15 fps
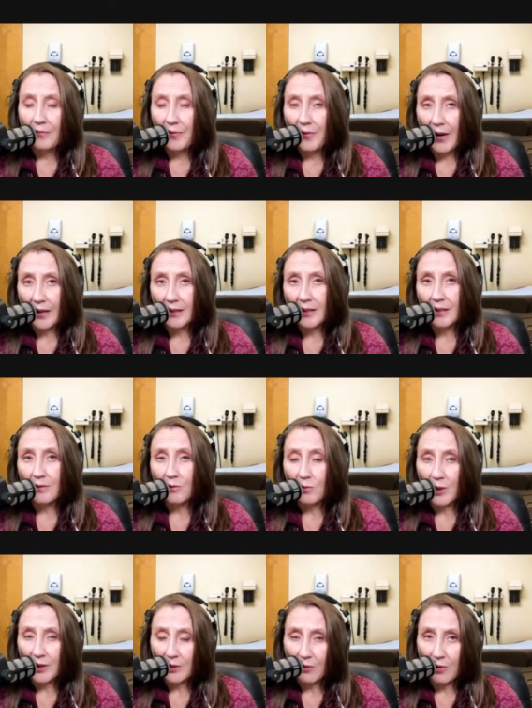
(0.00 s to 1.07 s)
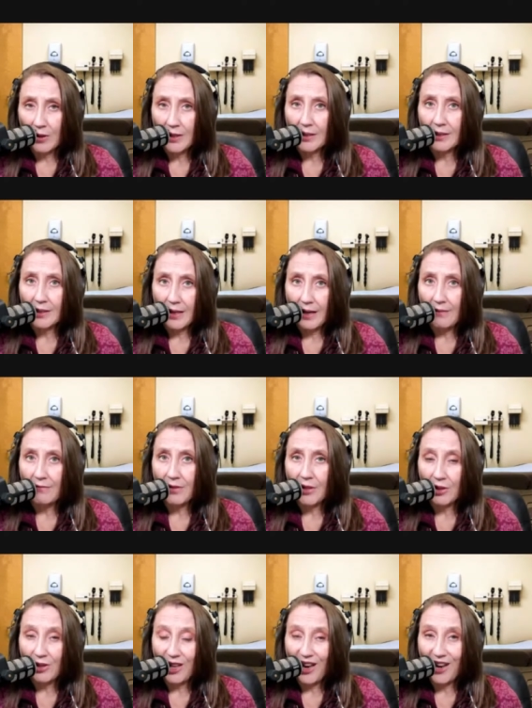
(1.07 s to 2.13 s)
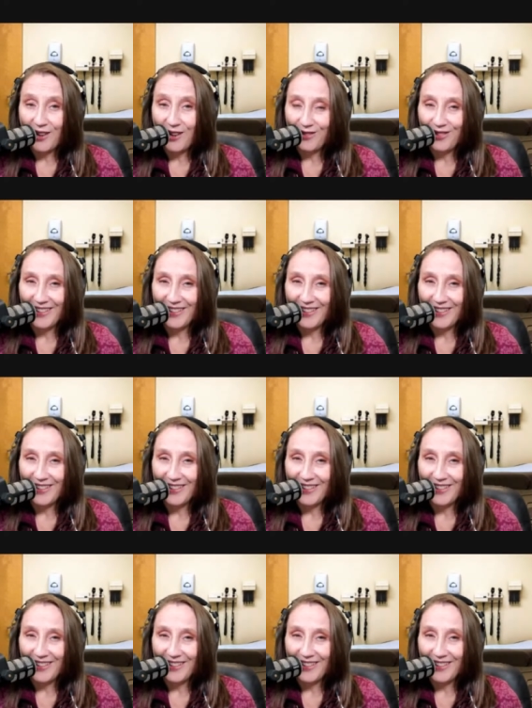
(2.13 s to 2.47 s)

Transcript: That's what's going to save their life.